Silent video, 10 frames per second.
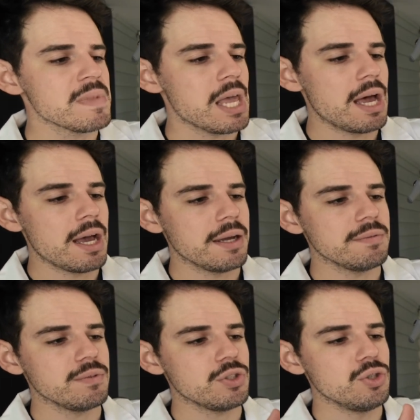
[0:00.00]
Uh,
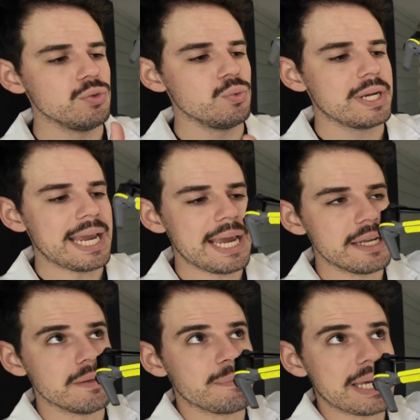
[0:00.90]
you
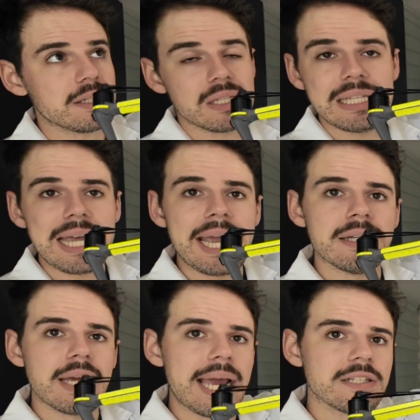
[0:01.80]
can basically
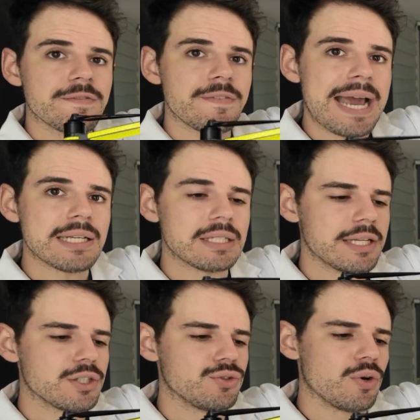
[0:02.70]
land as fast
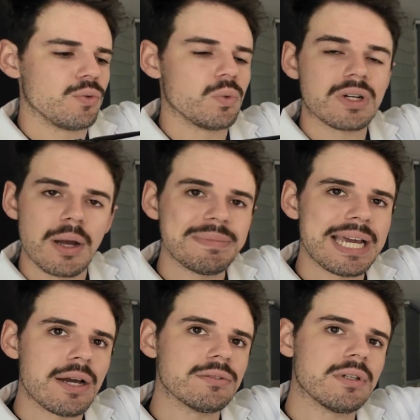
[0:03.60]
as the drone will come down.